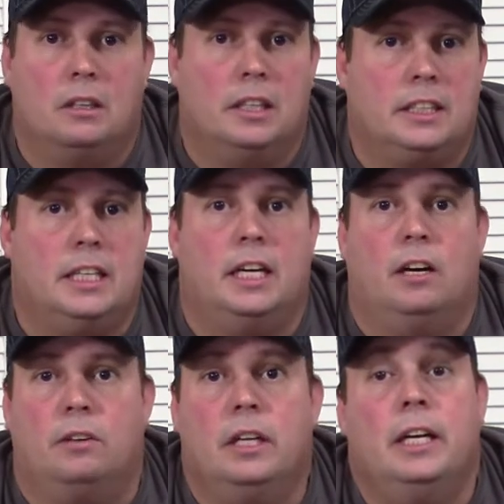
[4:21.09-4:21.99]
Click
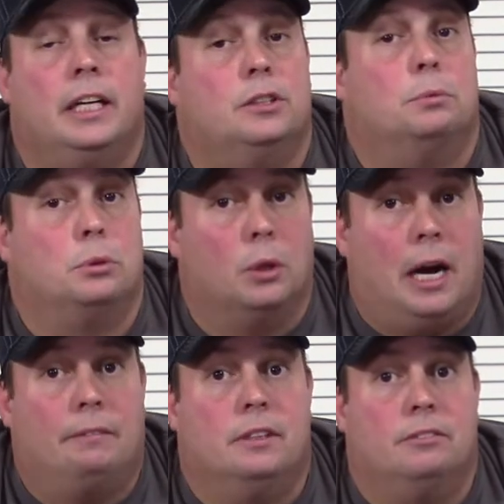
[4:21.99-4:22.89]
down and
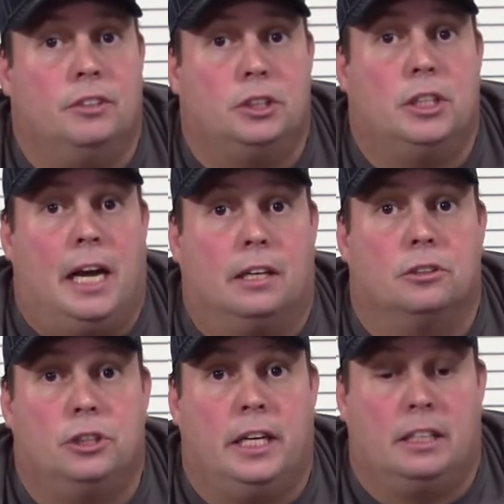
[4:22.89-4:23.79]
subscribe to the
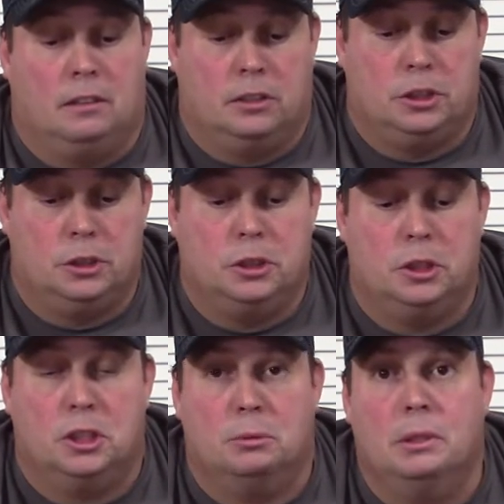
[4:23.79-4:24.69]
Fishyaker channel on
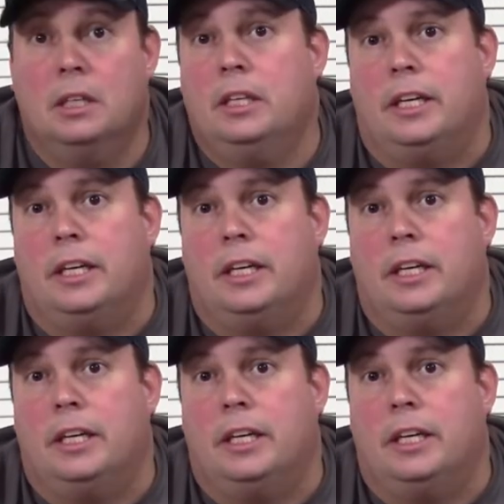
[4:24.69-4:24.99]
YouTube.